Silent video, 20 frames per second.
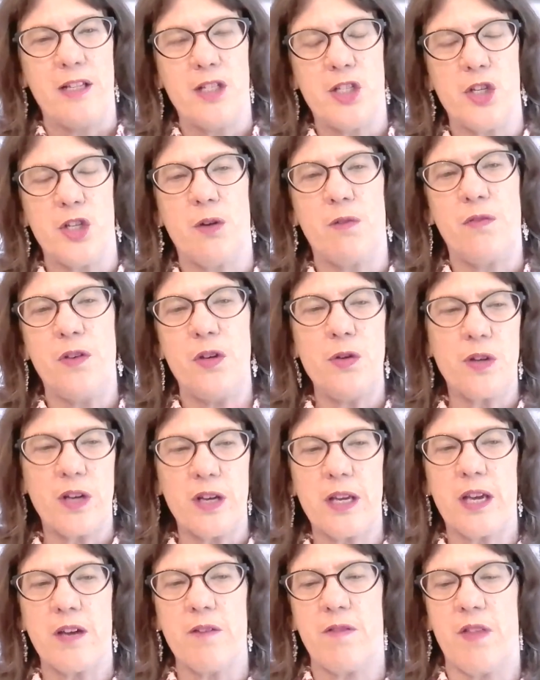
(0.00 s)
And so if
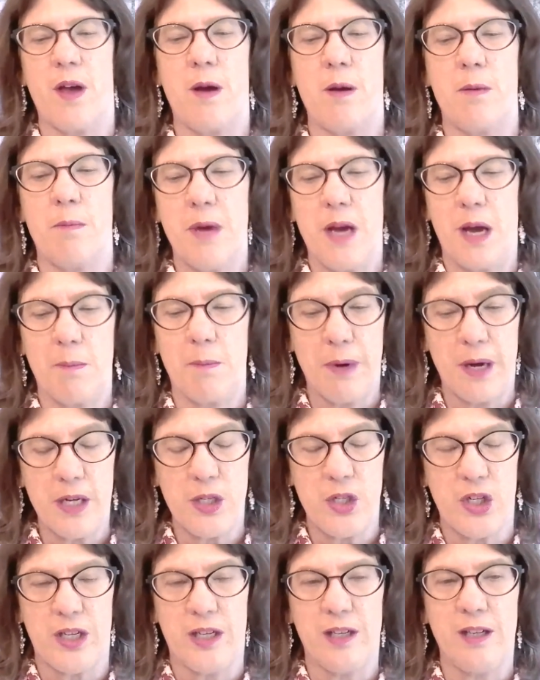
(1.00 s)
you can give them a
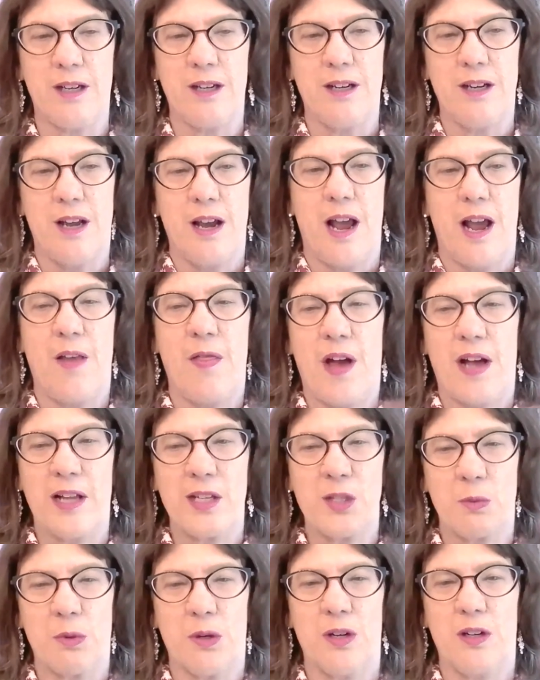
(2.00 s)
budget, and
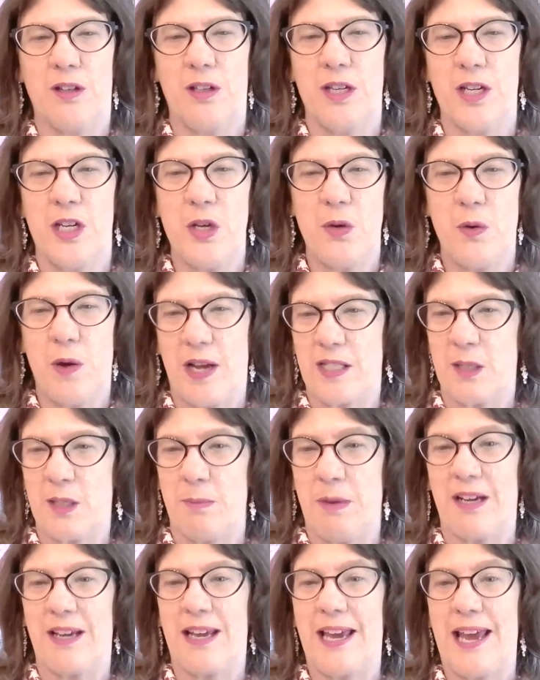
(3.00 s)
that's where, Linda, you
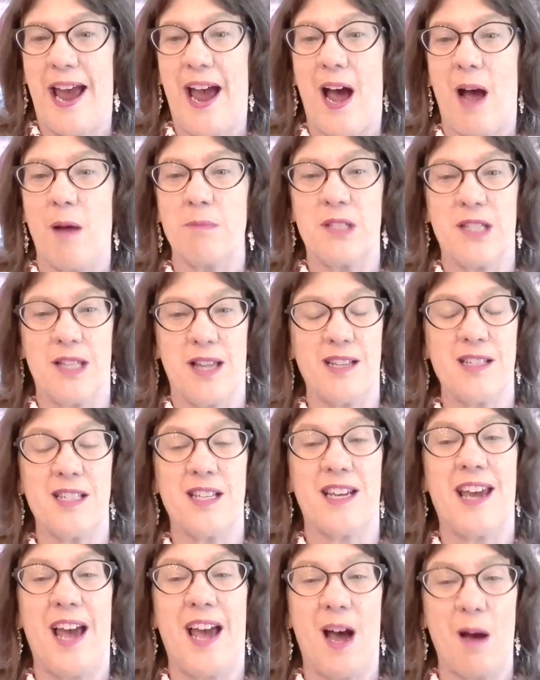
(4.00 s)
asked about gaps.
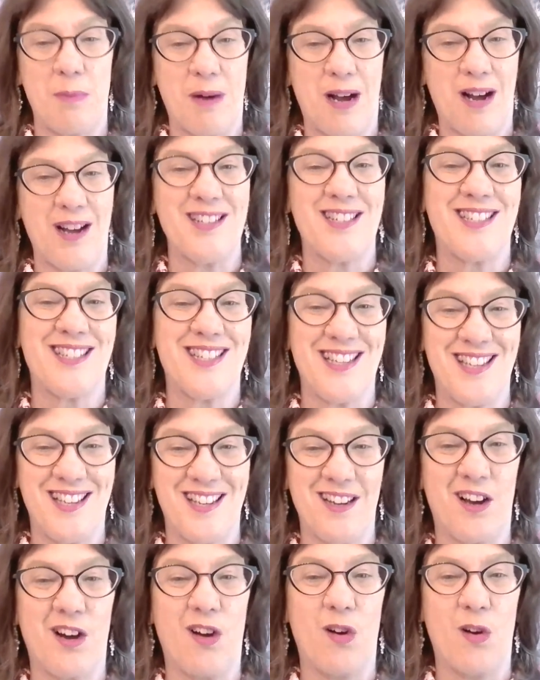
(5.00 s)
That's a gap I
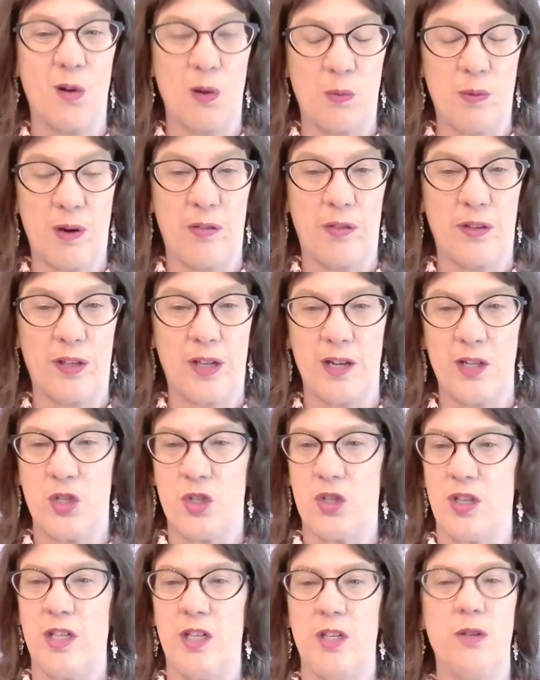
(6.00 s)
see all around the
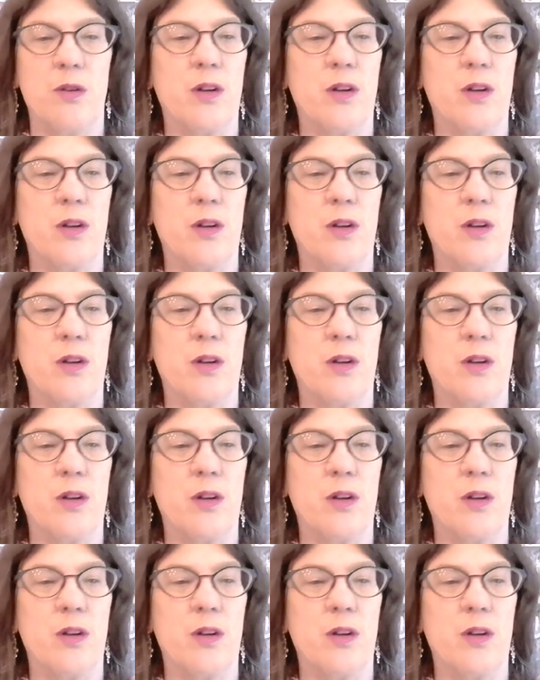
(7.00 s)
country.